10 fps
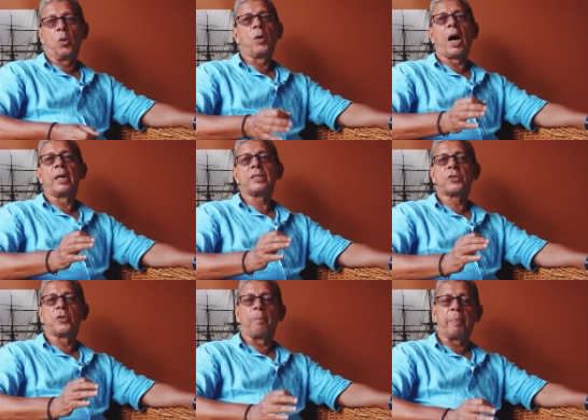
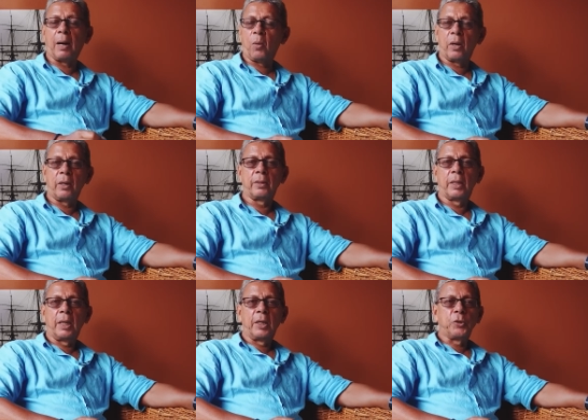has the power
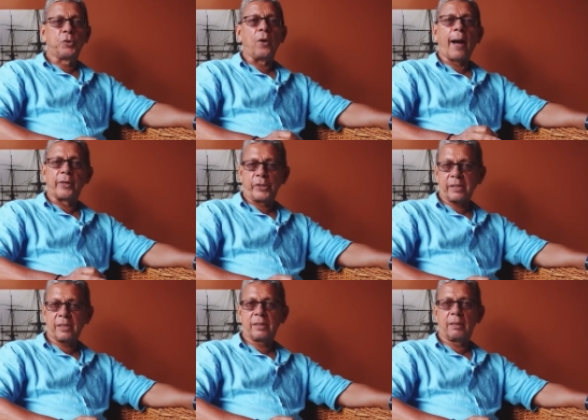to
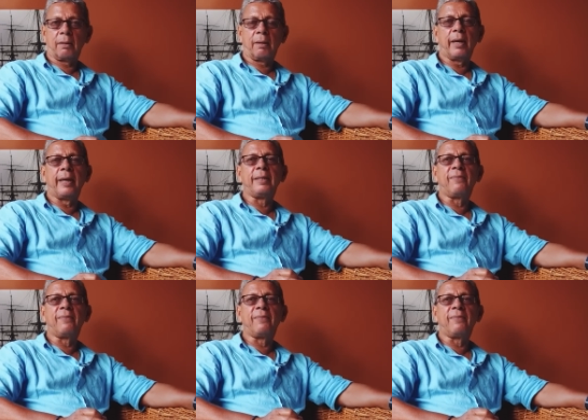arrest any